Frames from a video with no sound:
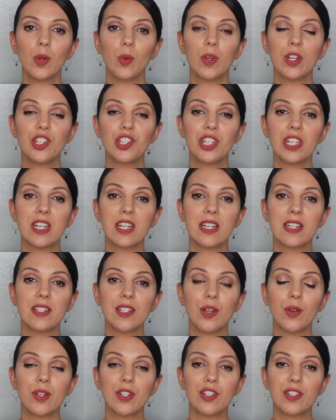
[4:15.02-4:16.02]
which is
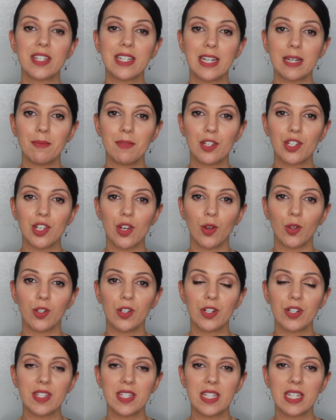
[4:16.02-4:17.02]
going to slim the
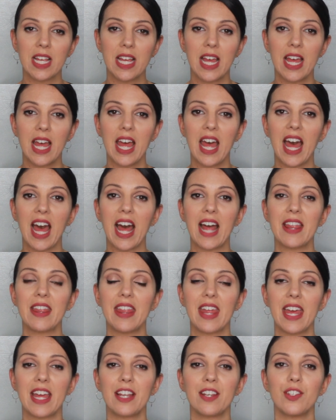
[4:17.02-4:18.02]
shoulders, and
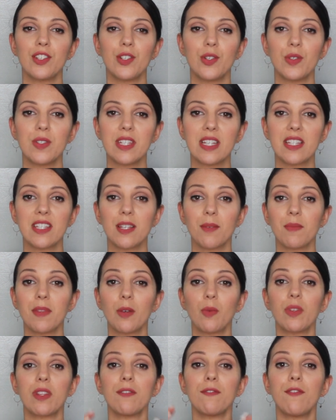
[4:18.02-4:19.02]
then choosing
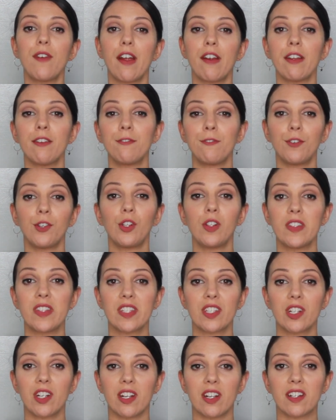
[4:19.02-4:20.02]
something with a very full
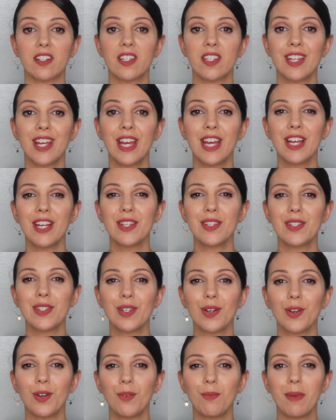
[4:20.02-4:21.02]
skirt.
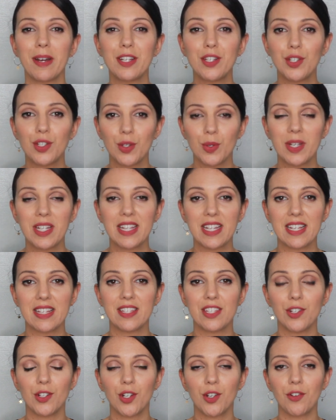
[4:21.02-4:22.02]
So by doing
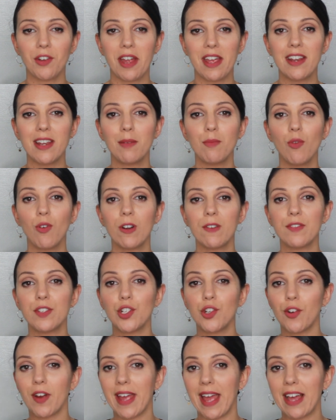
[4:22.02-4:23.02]
this, you're creating more of a
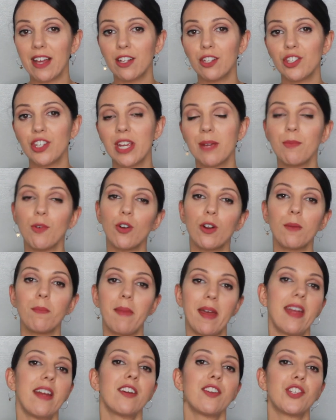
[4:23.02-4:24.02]
triangle shape or a
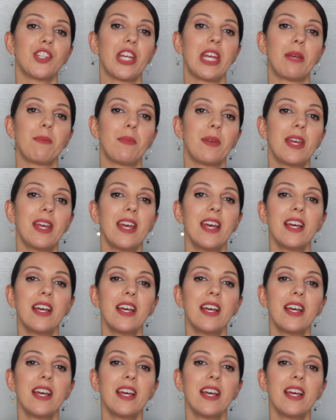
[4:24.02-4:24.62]
pear shape.